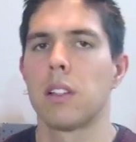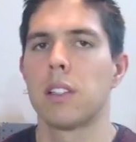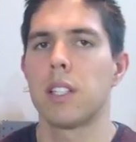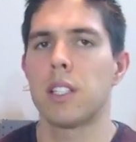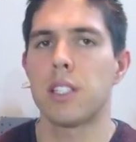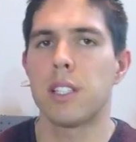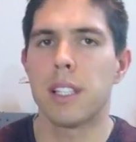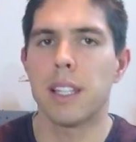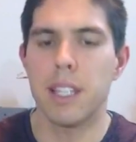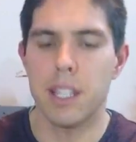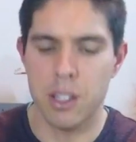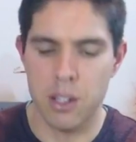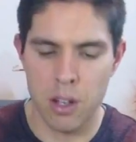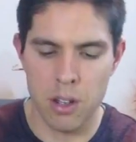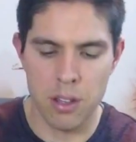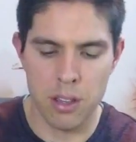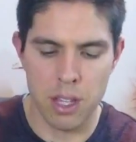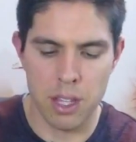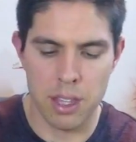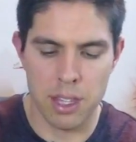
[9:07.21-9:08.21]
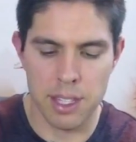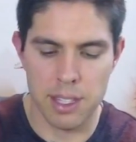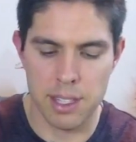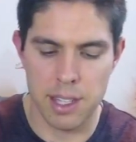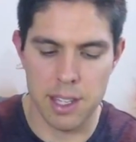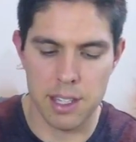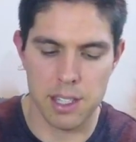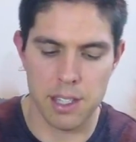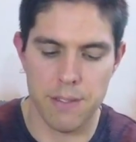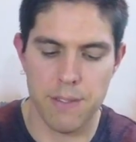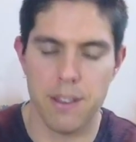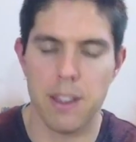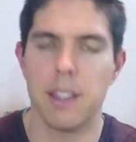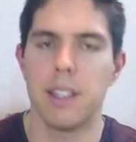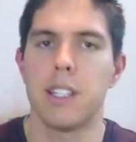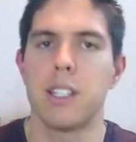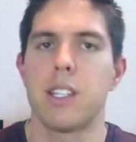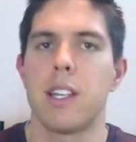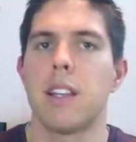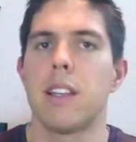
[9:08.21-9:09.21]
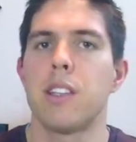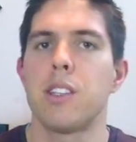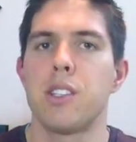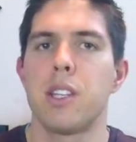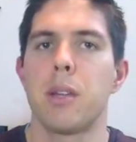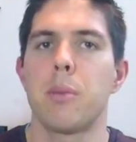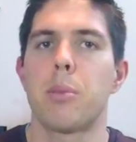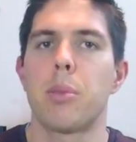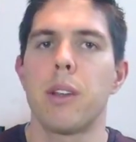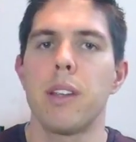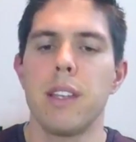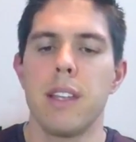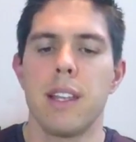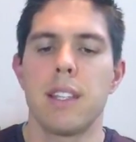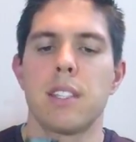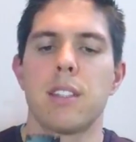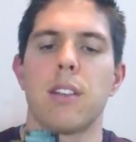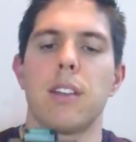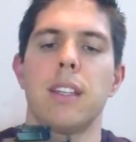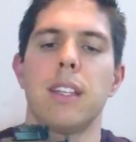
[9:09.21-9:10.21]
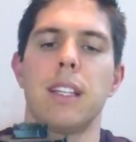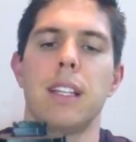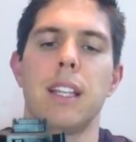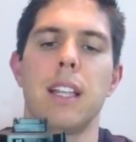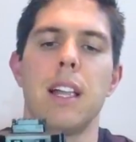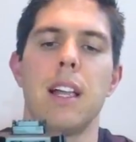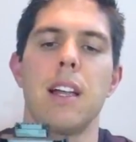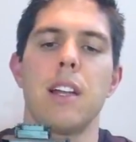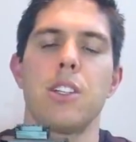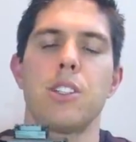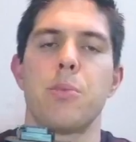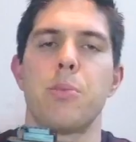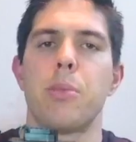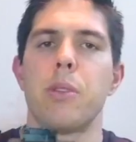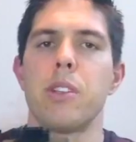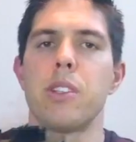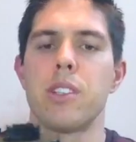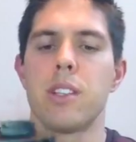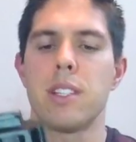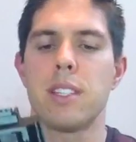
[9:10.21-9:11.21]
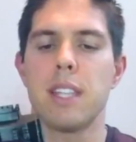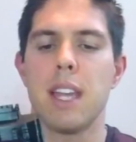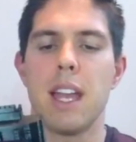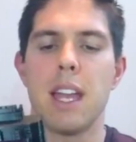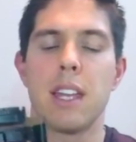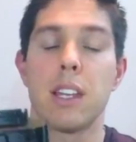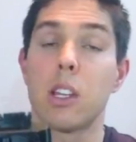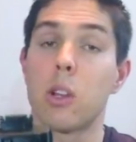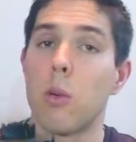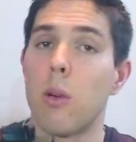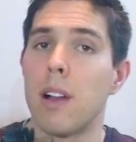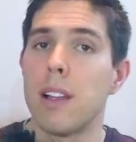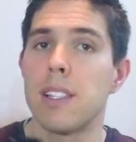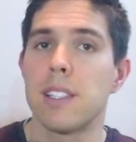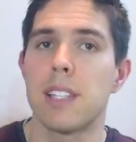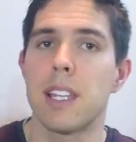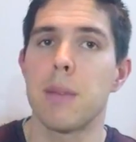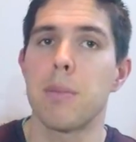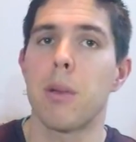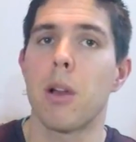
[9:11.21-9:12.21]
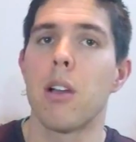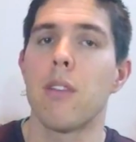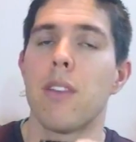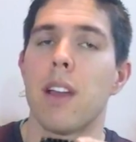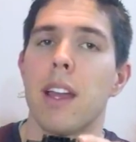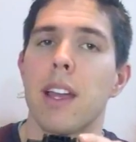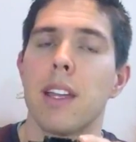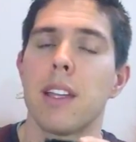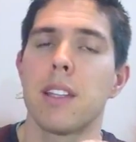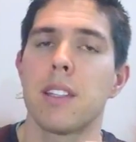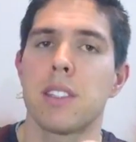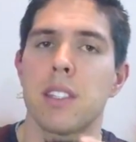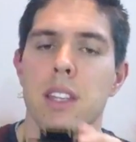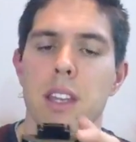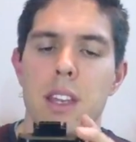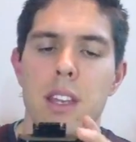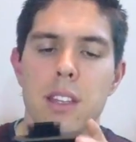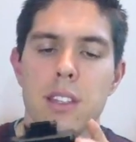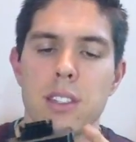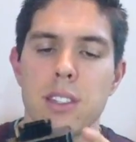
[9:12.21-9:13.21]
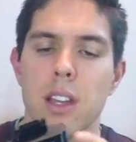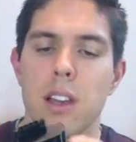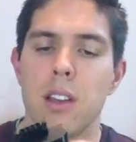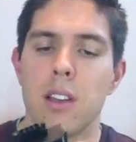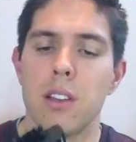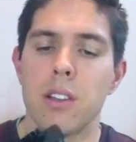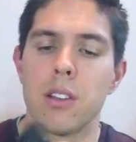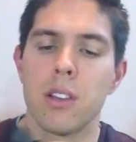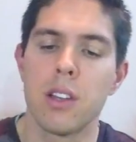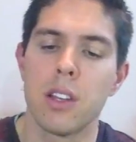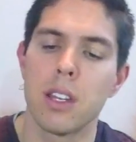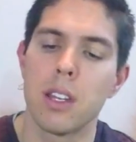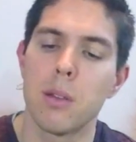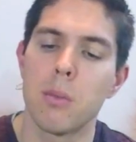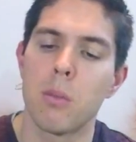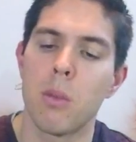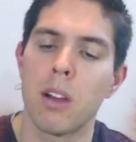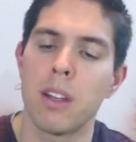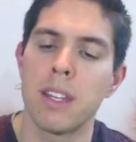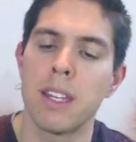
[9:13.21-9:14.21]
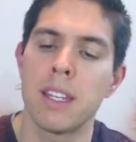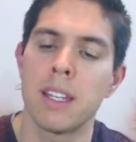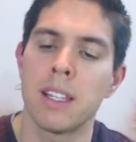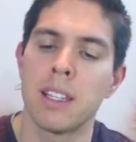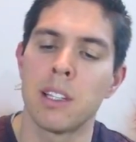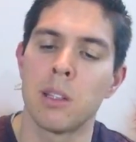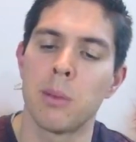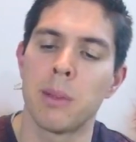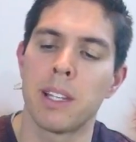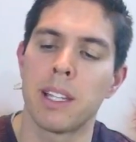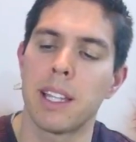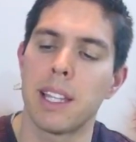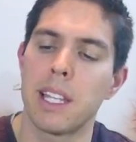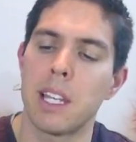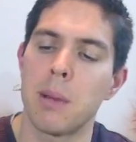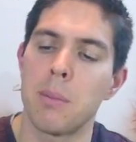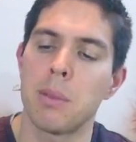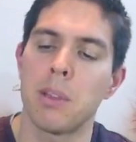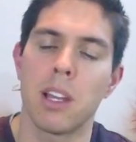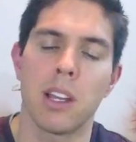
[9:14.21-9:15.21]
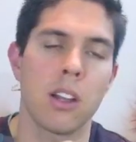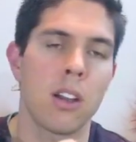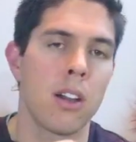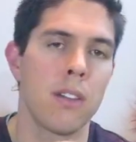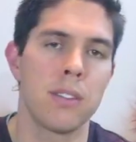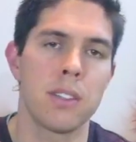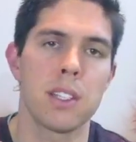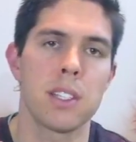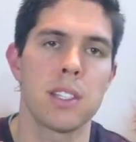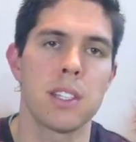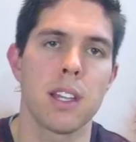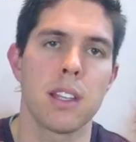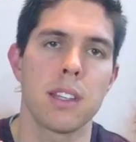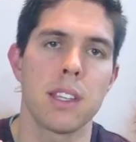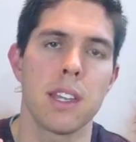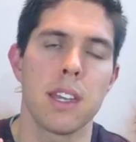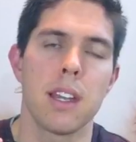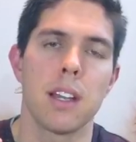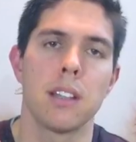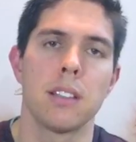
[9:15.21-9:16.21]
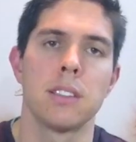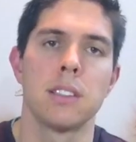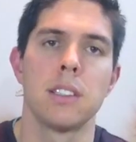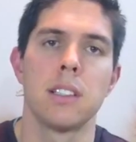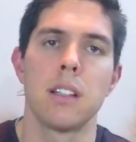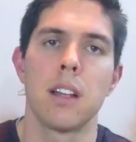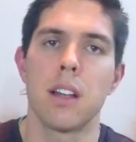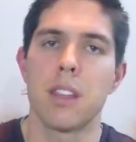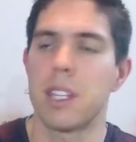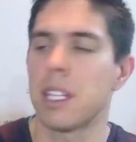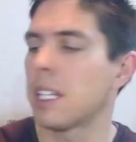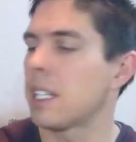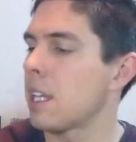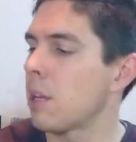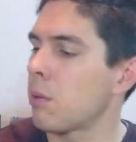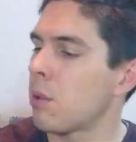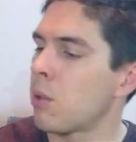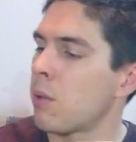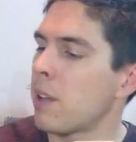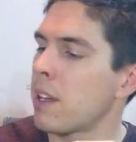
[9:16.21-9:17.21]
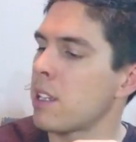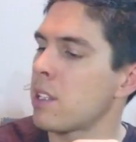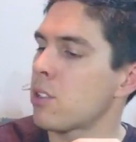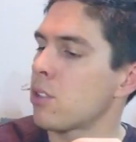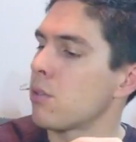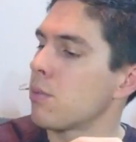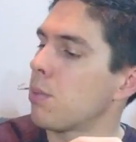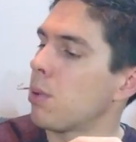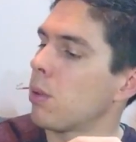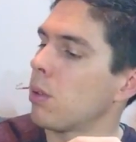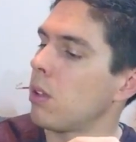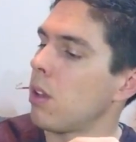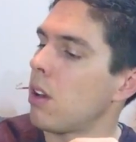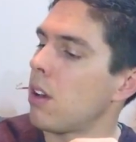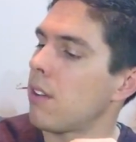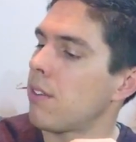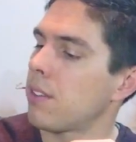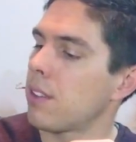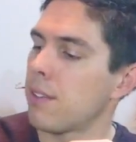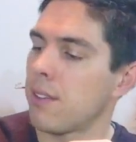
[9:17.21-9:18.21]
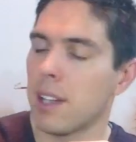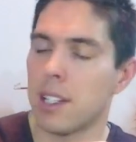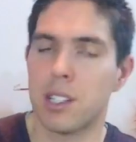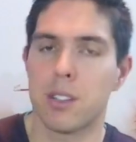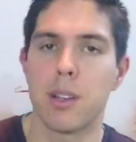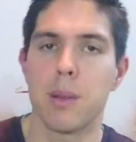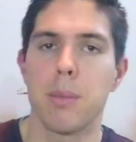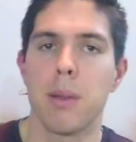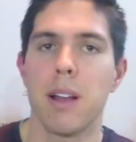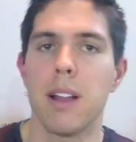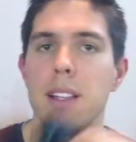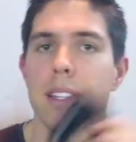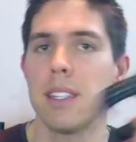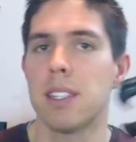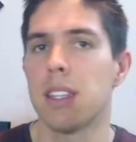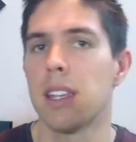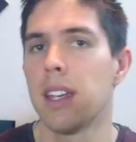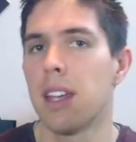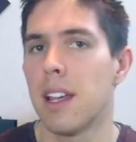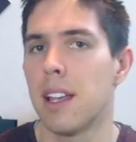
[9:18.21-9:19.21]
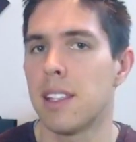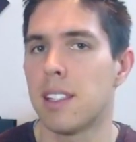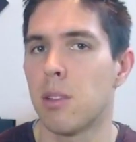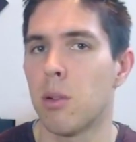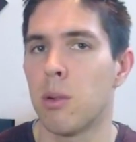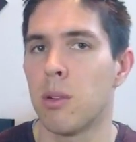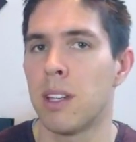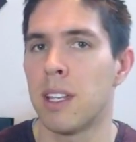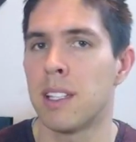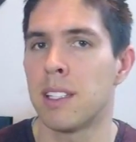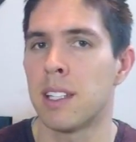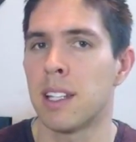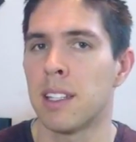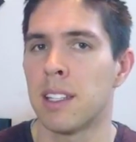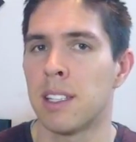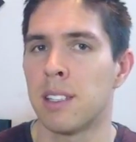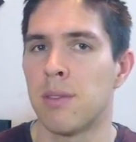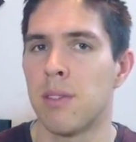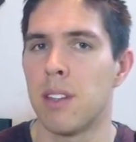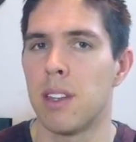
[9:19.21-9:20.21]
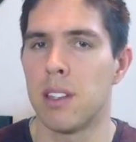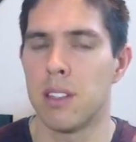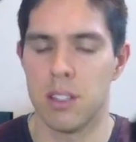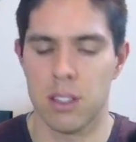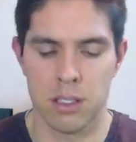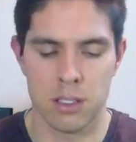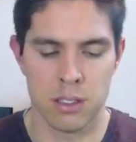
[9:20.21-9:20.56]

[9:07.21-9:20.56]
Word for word: Just to let you know that this is a fairly challenging print. It's got large bridges and quite steep overhangs, so it might need a little bit of cleanup like I've just done here. I think now we're ready to pull off the factory parts and see what we need to get this fitted.